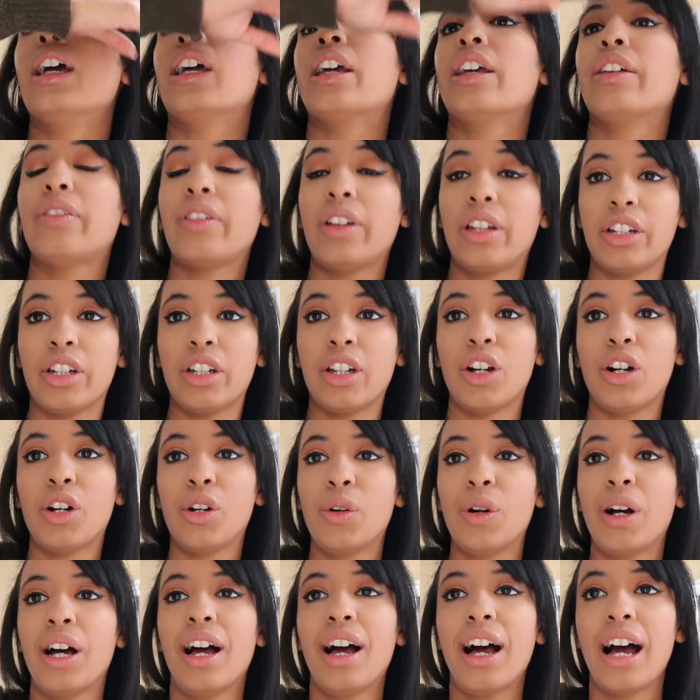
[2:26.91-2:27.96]
a video
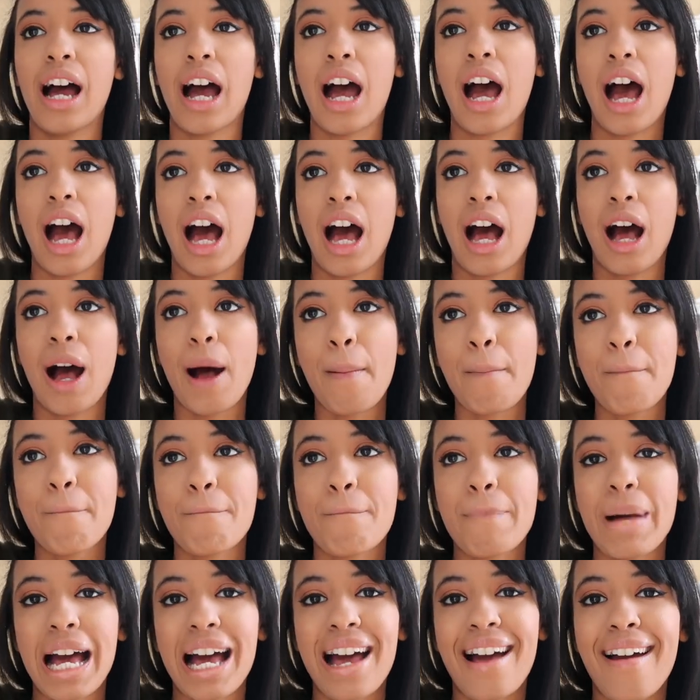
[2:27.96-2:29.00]

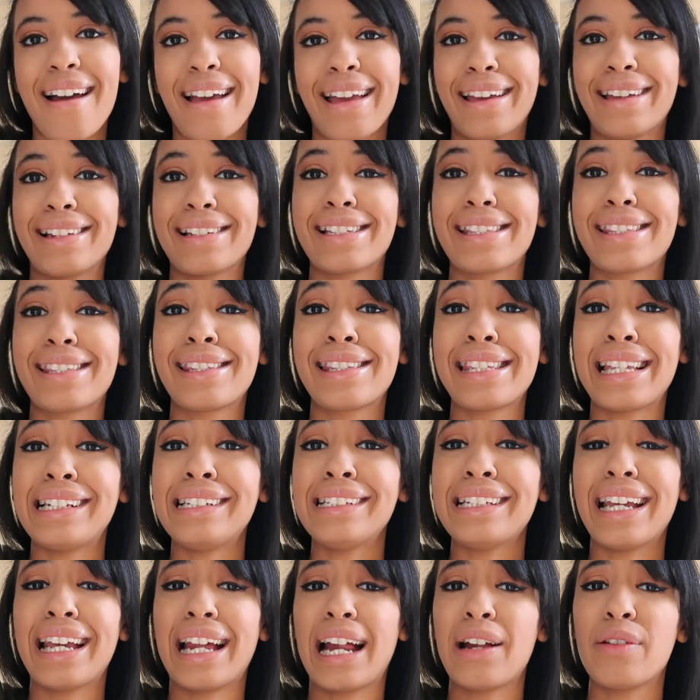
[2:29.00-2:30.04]
um, and it's
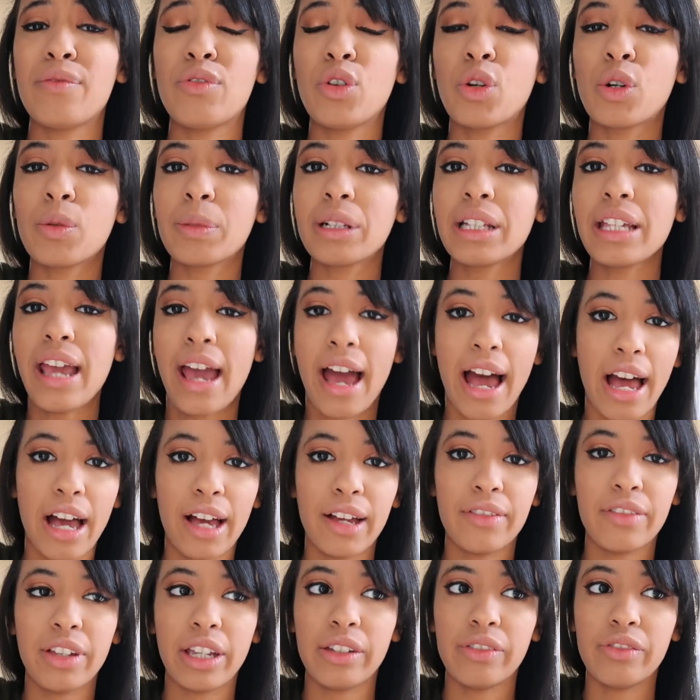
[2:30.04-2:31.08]
Sunday I normally
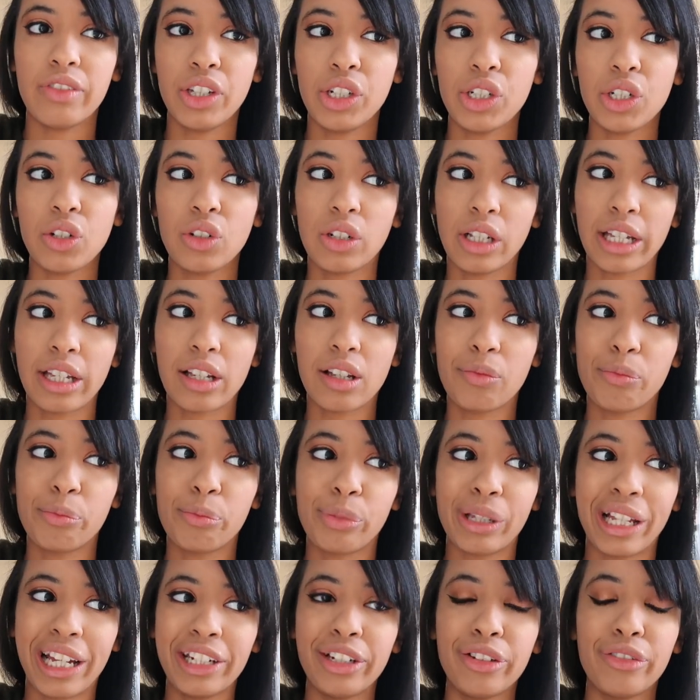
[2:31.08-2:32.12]
have a video like
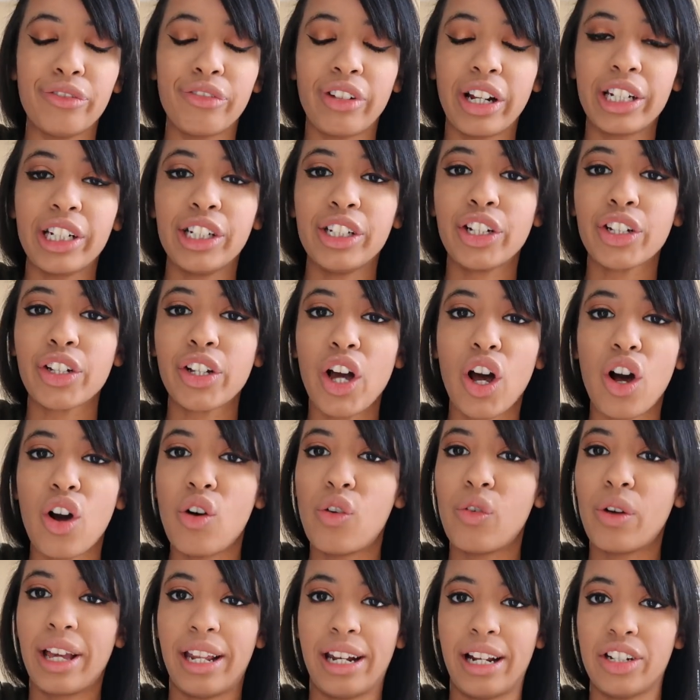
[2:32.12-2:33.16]
planned and ready to
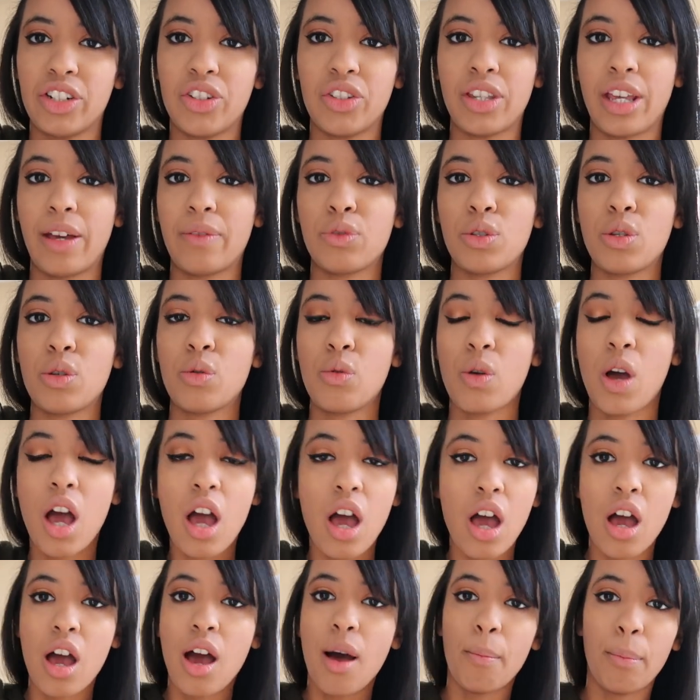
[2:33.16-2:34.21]
go and I just have
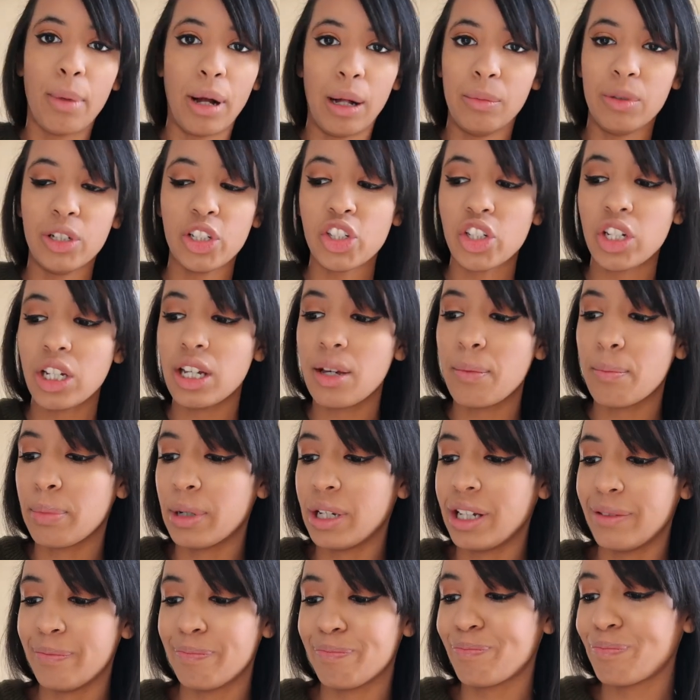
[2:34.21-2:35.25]
to publish it
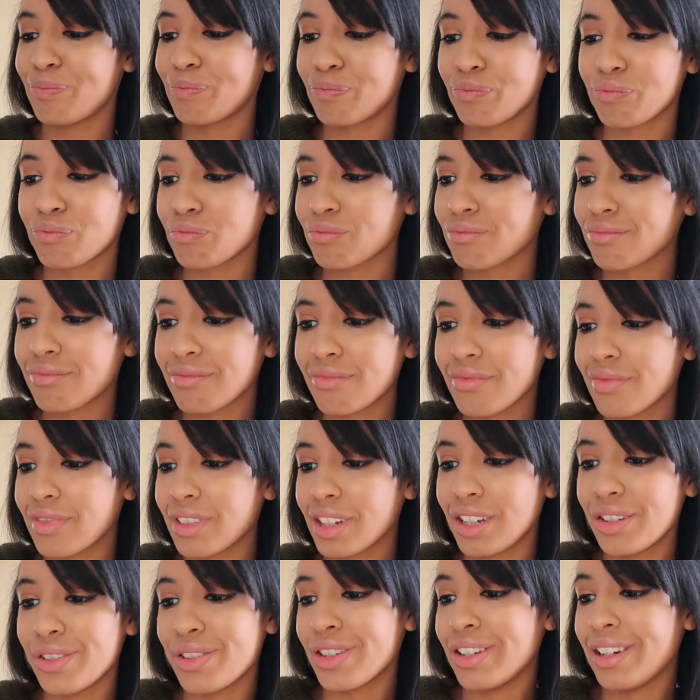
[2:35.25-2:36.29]
but
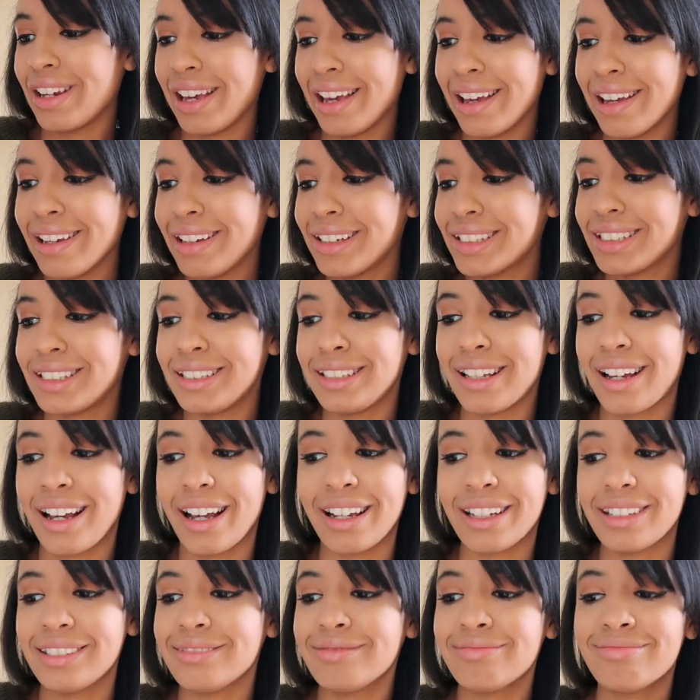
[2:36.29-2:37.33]
today is
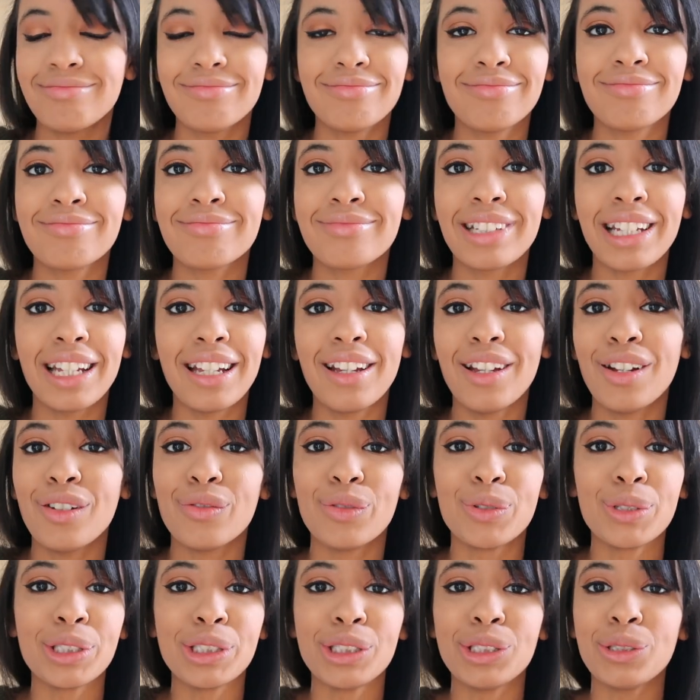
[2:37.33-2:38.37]
9
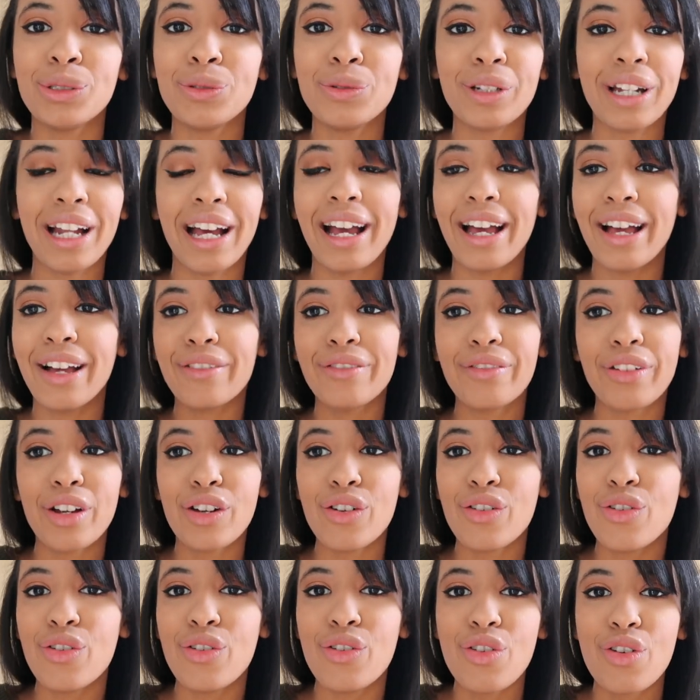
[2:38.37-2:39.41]
42 and I
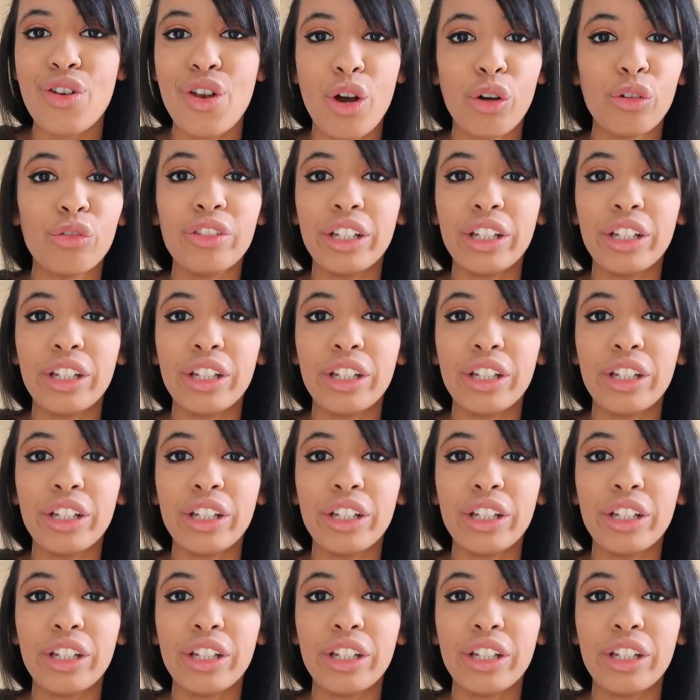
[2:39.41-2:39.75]
have no